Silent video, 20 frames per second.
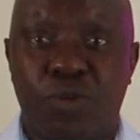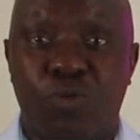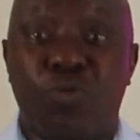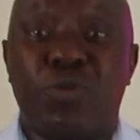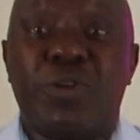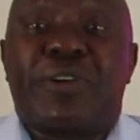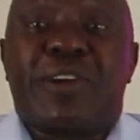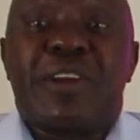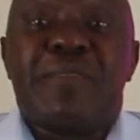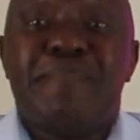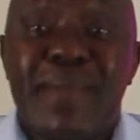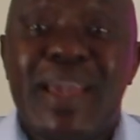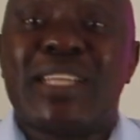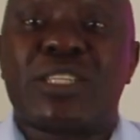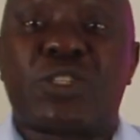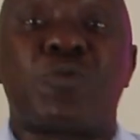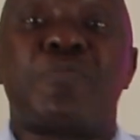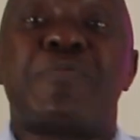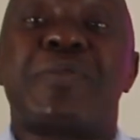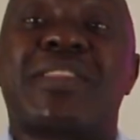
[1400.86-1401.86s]
will
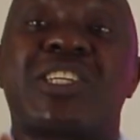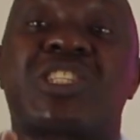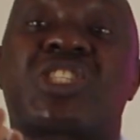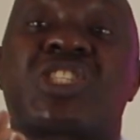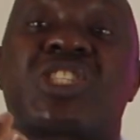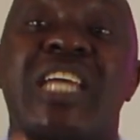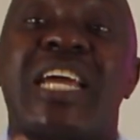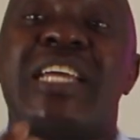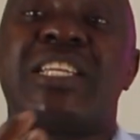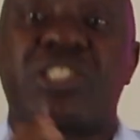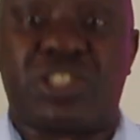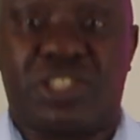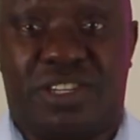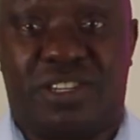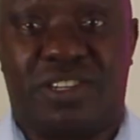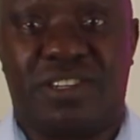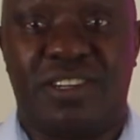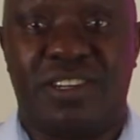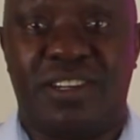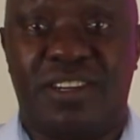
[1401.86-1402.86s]
remain to be the
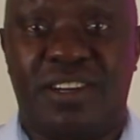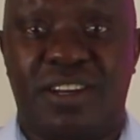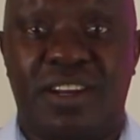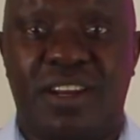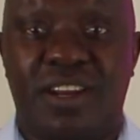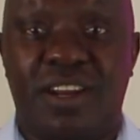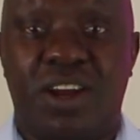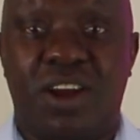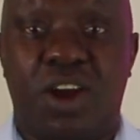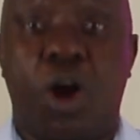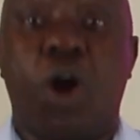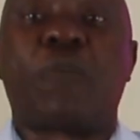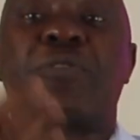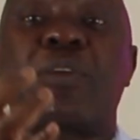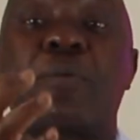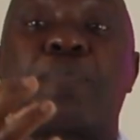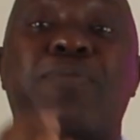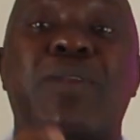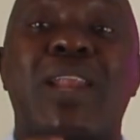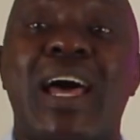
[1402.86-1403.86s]
center of
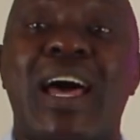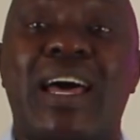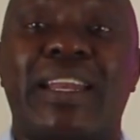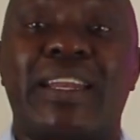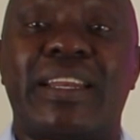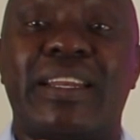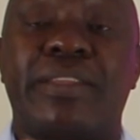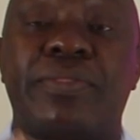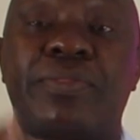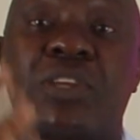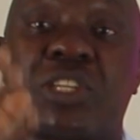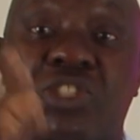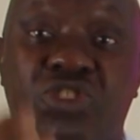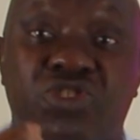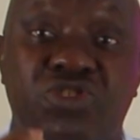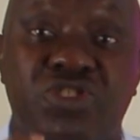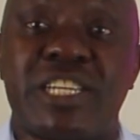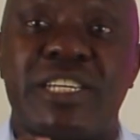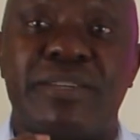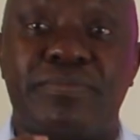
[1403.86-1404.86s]
the plan, the
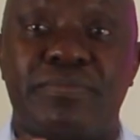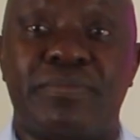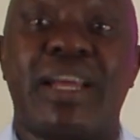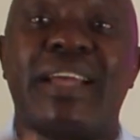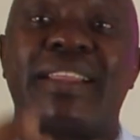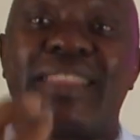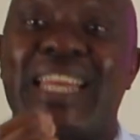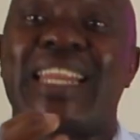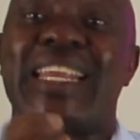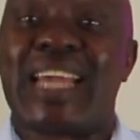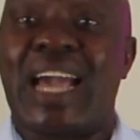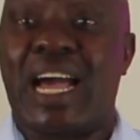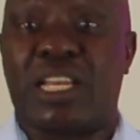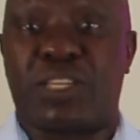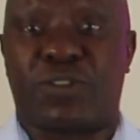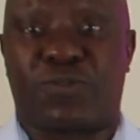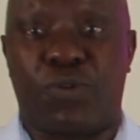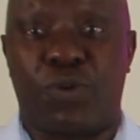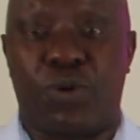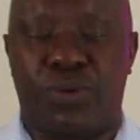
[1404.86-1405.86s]
dream that he
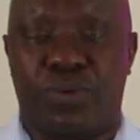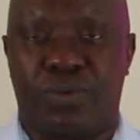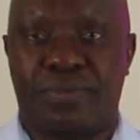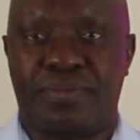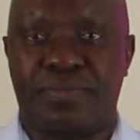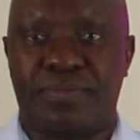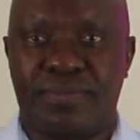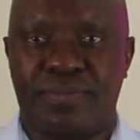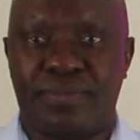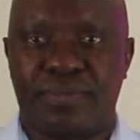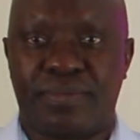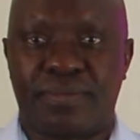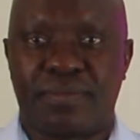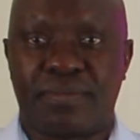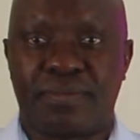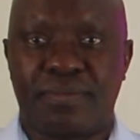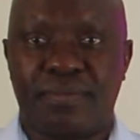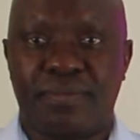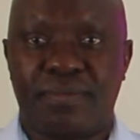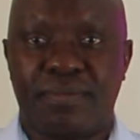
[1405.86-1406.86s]
has for you.
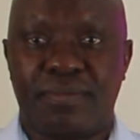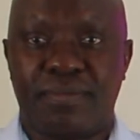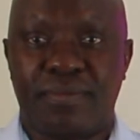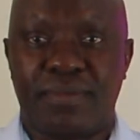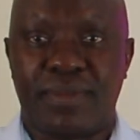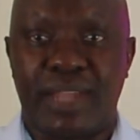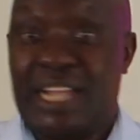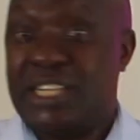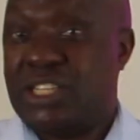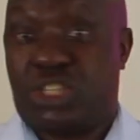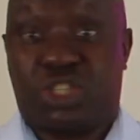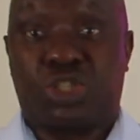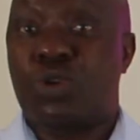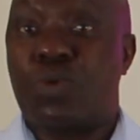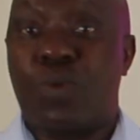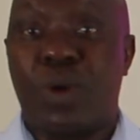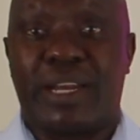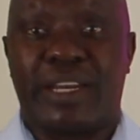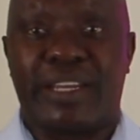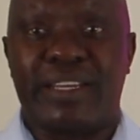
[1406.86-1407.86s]
And
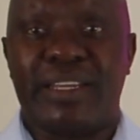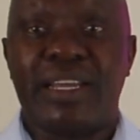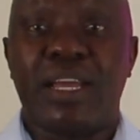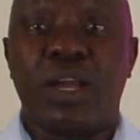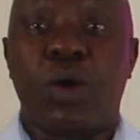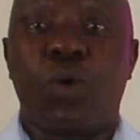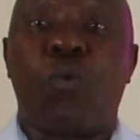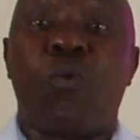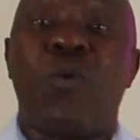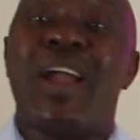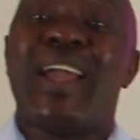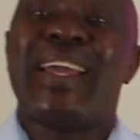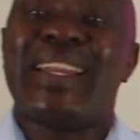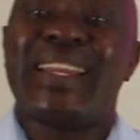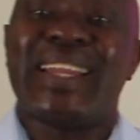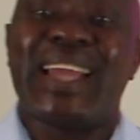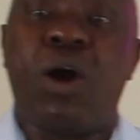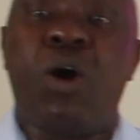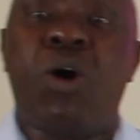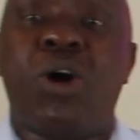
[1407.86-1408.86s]
surely,
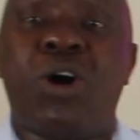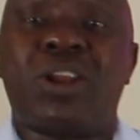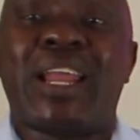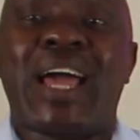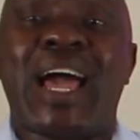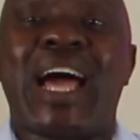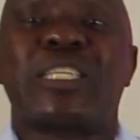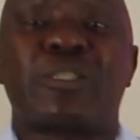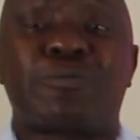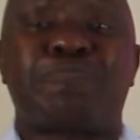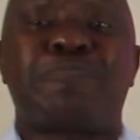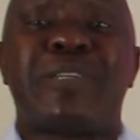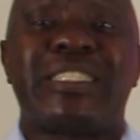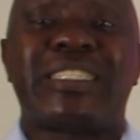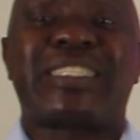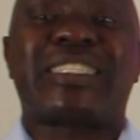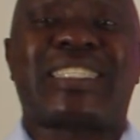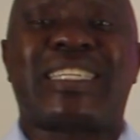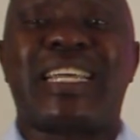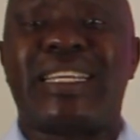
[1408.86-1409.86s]
when all has
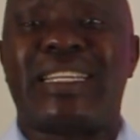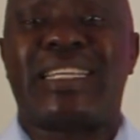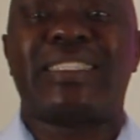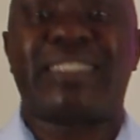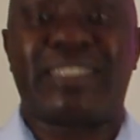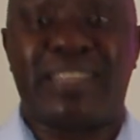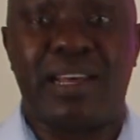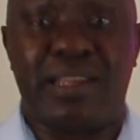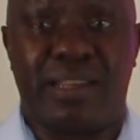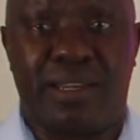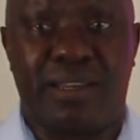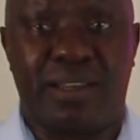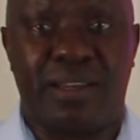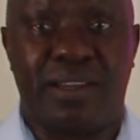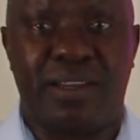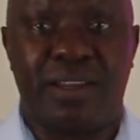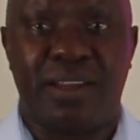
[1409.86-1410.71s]
been said and done,